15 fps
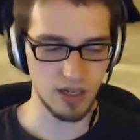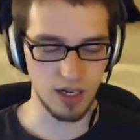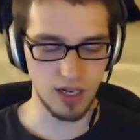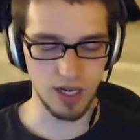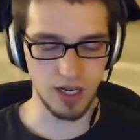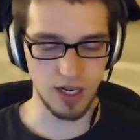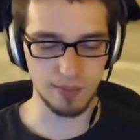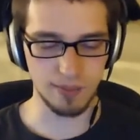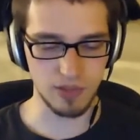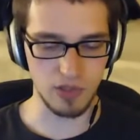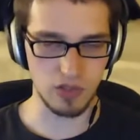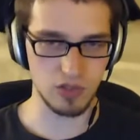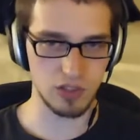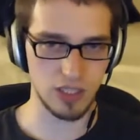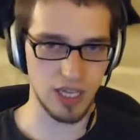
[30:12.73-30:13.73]

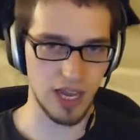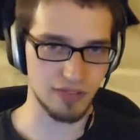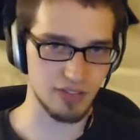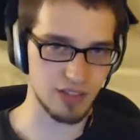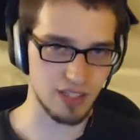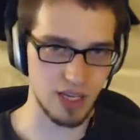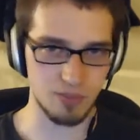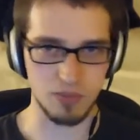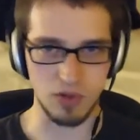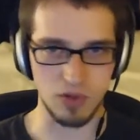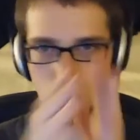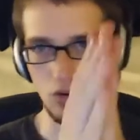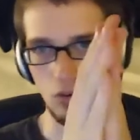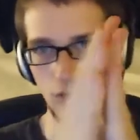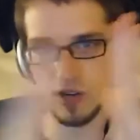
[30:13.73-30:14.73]
Because usually I have to type the
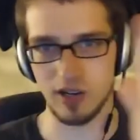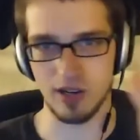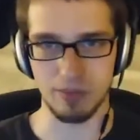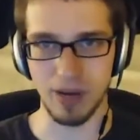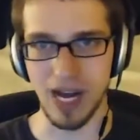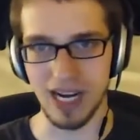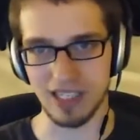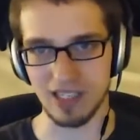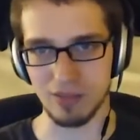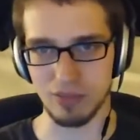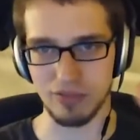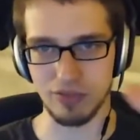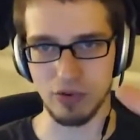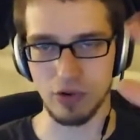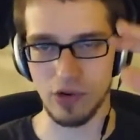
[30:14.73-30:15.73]
whole word Pocket
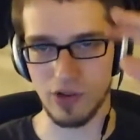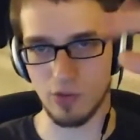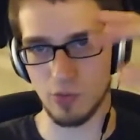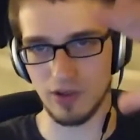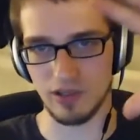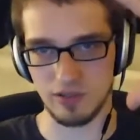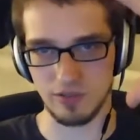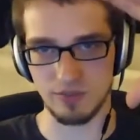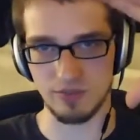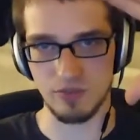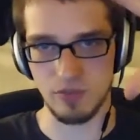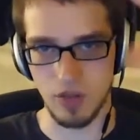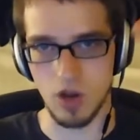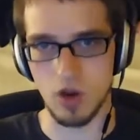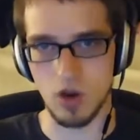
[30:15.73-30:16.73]
before it will
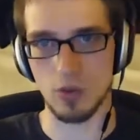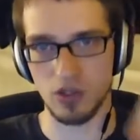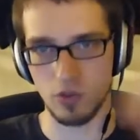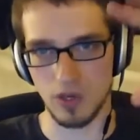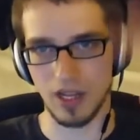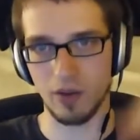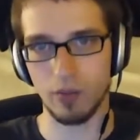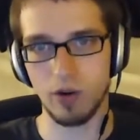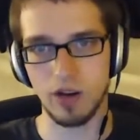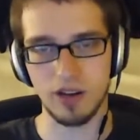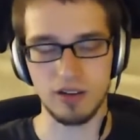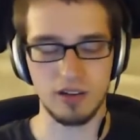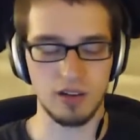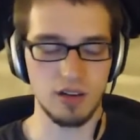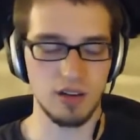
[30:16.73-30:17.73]
know which one I want.